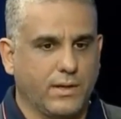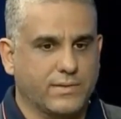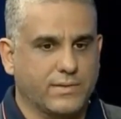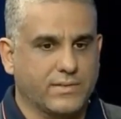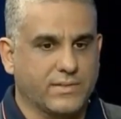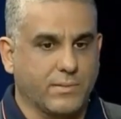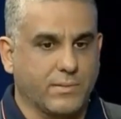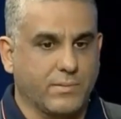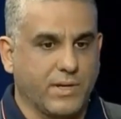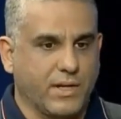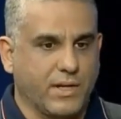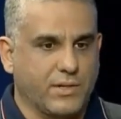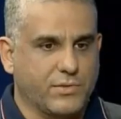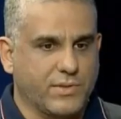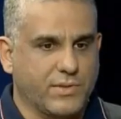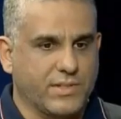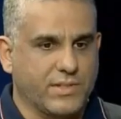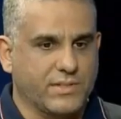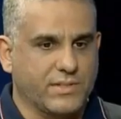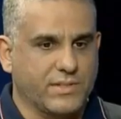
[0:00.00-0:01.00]
Some
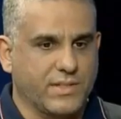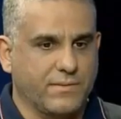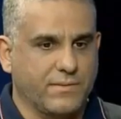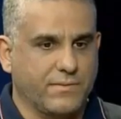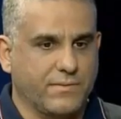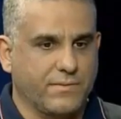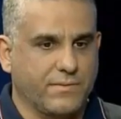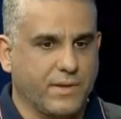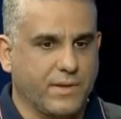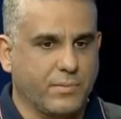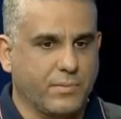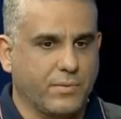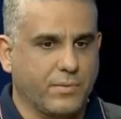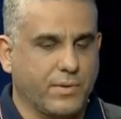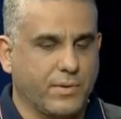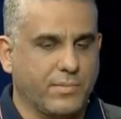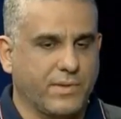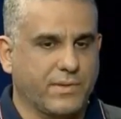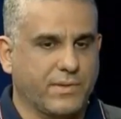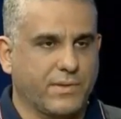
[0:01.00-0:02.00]
countries have
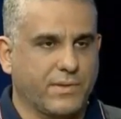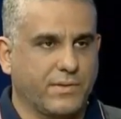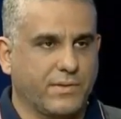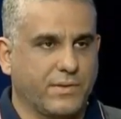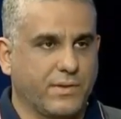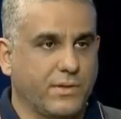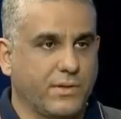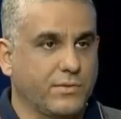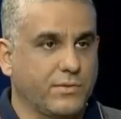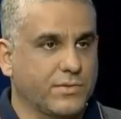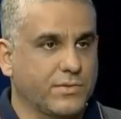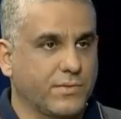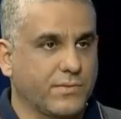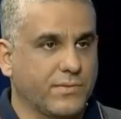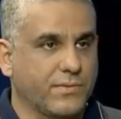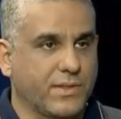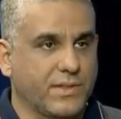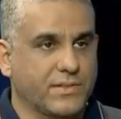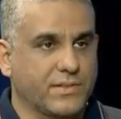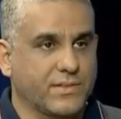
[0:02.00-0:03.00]
prohibited the use
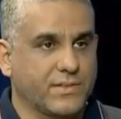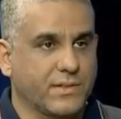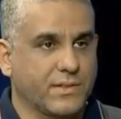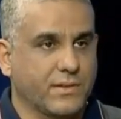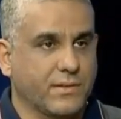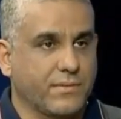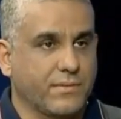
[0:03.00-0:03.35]
of these